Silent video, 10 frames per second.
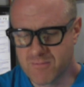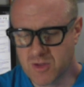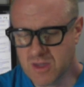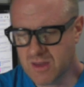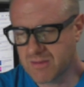
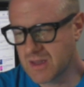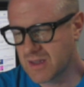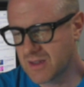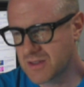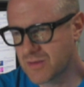So yeah,
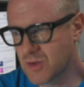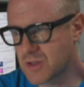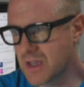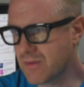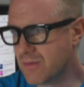it's a very
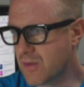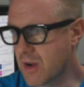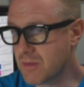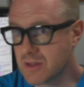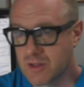safe
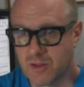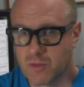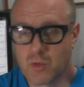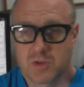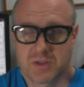environment. You know, the
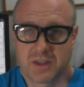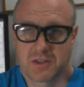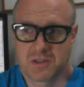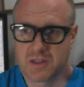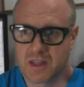worst thing
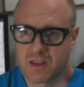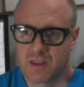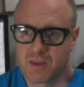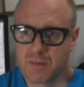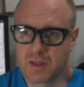is that
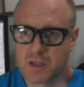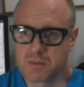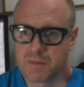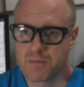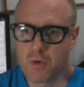it can be a little
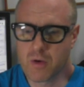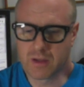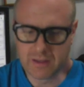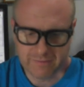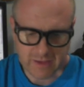bit
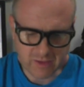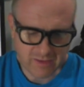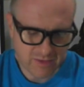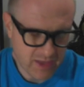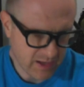boring. And in fact, I
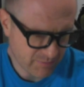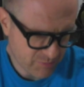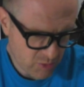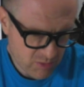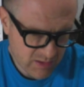did that in
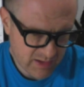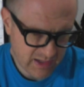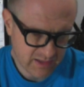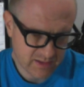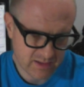Fukuoka,
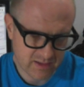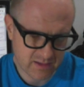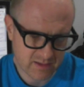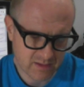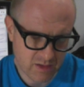and
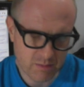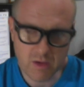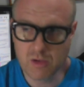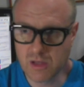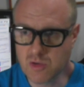on
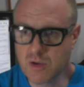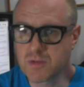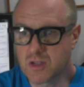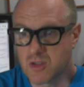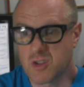my early
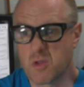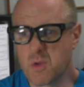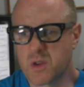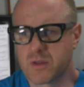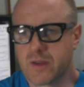trips, I'd just go
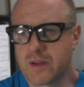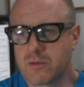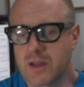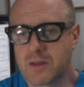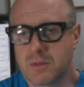wandering around
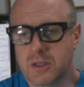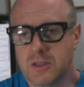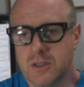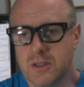randomly.